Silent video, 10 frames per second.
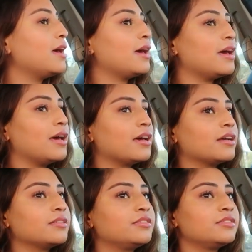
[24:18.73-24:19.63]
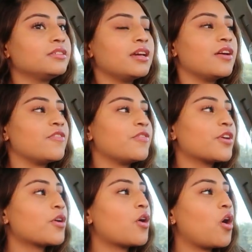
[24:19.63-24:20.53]
And if
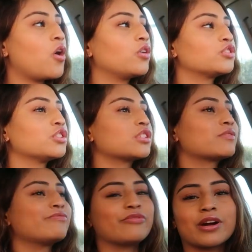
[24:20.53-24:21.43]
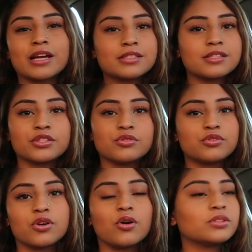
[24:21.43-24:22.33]
they're all just friends that you
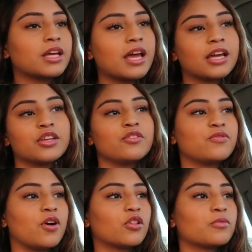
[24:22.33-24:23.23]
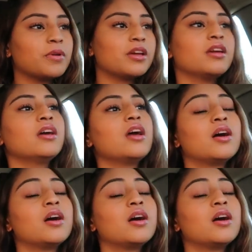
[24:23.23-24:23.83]
told, hey, can you follow me?